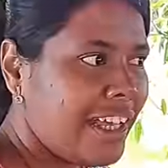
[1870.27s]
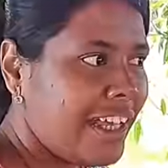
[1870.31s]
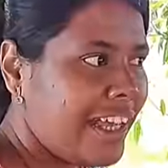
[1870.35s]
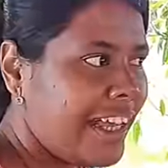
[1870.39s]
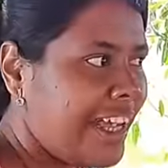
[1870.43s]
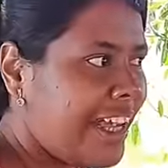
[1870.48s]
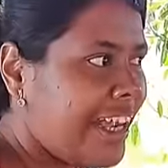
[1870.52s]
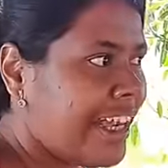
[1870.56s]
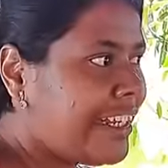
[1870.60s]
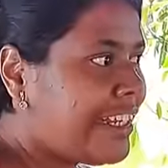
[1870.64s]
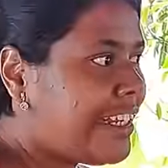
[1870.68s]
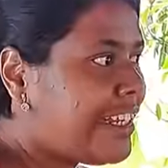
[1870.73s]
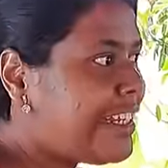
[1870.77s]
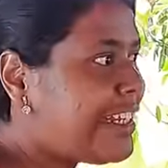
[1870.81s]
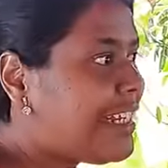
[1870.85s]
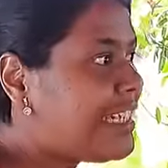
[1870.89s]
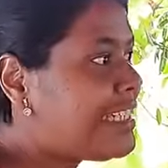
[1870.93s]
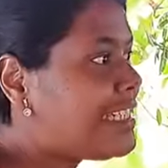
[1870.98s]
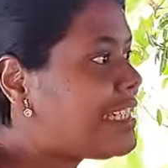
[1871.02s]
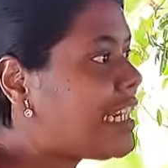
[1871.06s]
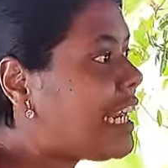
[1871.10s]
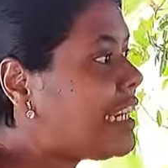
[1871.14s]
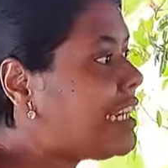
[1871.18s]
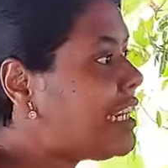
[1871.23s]
And he
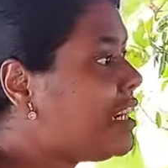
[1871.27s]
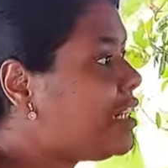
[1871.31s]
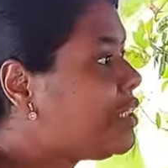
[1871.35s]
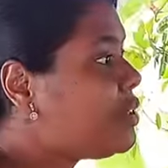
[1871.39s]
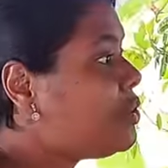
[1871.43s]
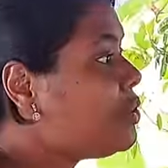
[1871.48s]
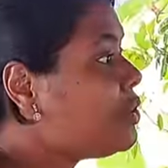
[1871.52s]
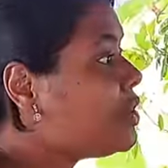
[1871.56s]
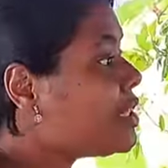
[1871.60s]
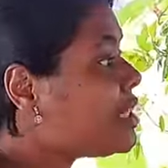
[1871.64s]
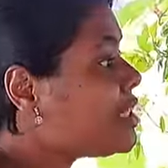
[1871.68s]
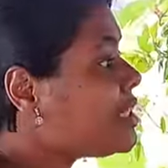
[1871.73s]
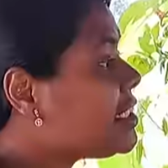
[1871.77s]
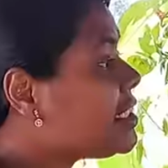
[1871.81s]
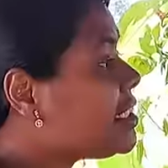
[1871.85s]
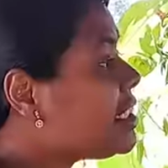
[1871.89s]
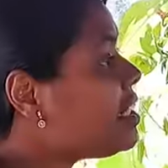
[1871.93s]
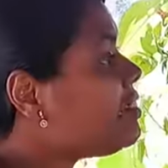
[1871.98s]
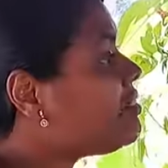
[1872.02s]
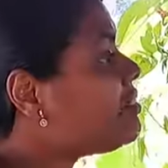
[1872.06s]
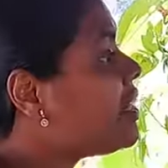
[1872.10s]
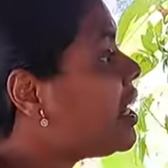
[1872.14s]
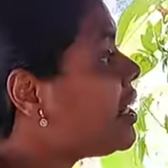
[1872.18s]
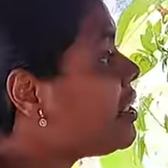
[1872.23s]
started to
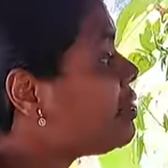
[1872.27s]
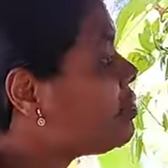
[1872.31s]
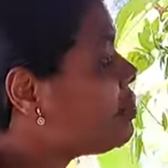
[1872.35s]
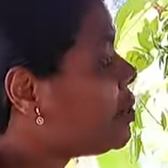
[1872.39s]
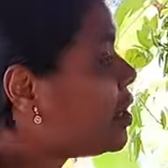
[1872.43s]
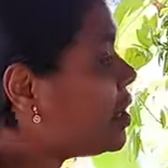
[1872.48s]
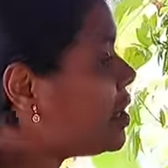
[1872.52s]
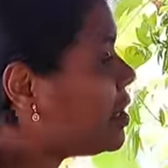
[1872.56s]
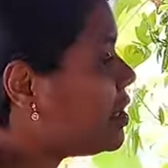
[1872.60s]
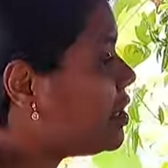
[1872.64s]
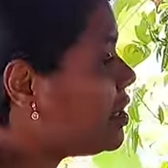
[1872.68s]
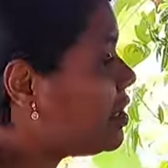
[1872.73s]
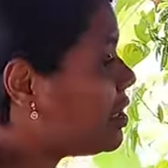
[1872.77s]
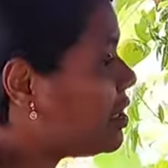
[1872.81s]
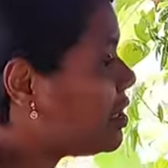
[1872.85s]
receive that word.